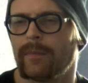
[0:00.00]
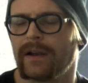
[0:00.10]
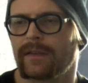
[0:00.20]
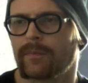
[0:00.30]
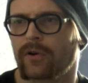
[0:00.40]
But
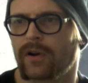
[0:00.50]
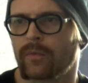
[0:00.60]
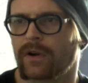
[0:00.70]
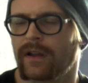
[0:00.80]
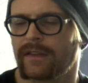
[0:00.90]
it's
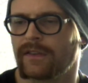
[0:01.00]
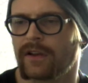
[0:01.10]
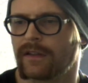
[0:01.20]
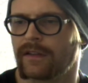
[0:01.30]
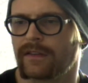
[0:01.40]
more, it's
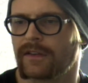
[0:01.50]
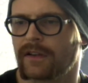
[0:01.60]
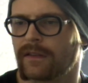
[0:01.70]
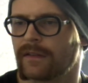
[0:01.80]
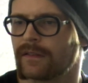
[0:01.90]
not
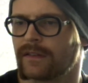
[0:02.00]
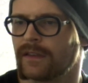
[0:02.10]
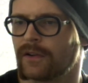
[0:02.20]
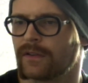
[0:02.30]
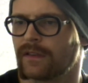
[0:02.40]
a
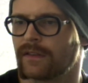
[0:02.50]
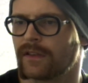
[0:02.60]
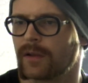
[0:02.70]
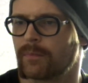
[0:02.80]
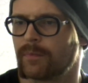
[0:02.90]
you know, it's
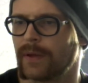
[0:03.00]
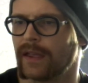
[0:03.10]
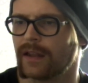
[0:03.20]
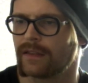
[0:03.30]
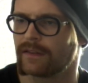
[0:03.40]
not a
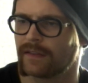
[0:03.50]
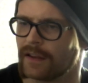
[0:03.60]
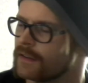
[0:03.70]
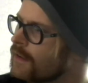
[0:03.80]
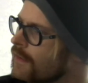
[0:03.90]
pagan
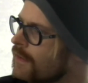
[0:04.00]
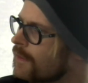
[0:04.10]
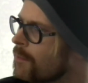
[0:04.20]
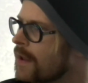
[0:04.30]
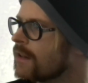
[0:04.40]

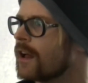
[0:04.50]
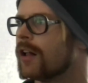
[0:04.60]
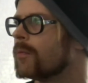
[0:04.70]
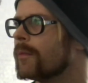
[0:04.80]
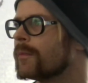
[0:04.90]
Satanist metal
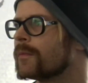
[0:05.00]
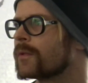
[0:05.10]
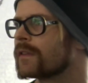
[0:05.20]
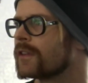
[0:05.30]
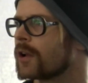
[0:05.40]
album.
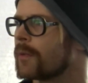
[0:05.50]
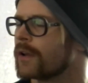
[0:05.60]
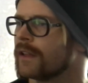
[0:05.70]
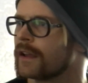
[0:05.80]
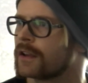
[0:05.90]
It's not
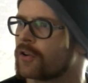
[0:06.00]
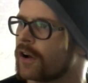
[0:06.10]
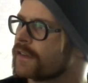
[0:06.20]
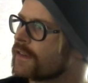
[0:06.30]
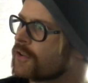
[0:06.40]
about like
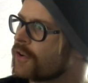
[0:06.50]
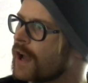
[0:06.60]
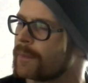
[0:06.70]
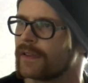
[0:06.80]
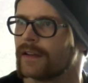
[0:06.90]
crosses turned
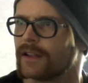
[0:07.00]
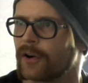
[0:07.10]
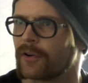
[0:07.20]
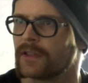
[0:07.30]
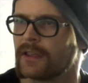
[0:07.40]
upside
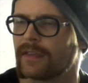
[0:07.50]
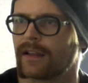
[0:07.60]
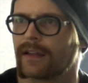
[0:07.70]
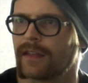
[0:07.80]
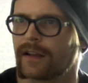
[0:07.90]
down or anything
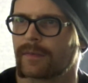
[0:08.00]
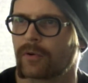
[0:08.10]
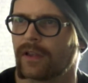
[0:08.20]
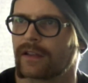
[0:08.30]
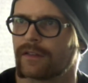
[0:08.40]
like that. It's
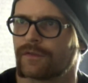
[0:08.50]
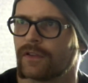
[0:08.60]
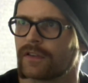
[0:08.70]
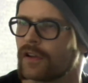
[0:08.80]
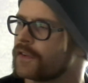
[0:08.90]
more like a
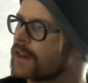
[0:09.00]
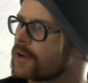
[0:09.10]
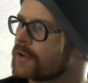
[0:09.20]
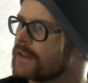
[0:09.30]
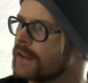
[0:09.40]
philosophical
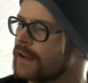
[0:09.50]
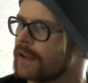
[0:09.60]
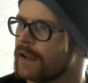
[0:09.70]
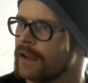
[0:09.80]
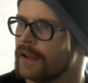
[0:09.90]

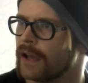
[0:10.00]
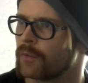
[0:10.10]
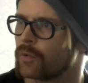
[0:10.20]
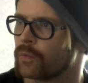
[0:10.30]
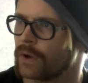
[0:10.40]
critique,
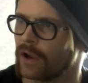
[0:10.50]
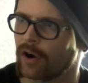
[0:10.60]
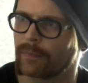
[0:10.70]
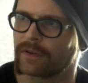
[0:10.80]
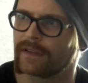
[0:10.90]
and we
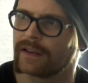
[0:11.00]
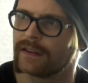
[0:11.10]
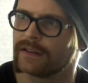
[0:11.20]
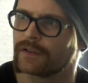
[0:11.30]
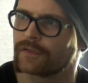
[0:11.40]
are
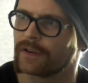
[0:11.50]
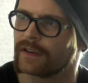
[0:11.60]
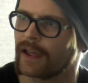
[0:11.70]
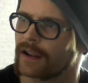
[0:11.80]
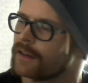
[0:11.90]
presenting
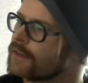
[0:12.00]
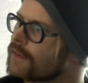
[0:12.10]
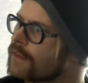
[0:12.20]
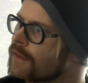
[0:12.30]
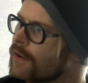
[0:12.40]
different
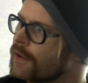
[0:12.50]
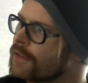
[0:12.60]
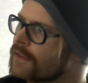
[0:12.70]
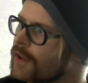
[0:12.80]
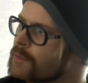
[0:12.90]
angles on
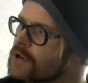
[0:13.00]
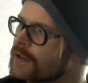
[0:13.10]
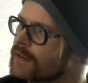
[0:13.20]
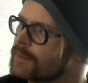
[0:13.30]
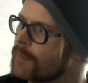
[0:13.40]
the
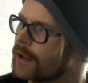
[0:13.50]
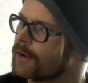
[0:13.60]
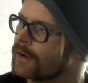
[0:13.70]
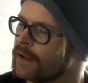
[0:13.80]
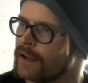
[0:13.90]
subject
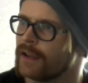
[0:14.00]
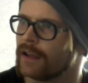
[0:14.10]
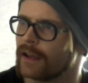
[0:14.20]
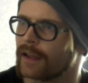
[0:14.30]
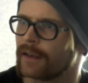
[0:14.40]
matter.
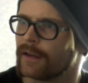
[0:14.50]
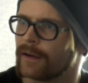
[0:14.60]
And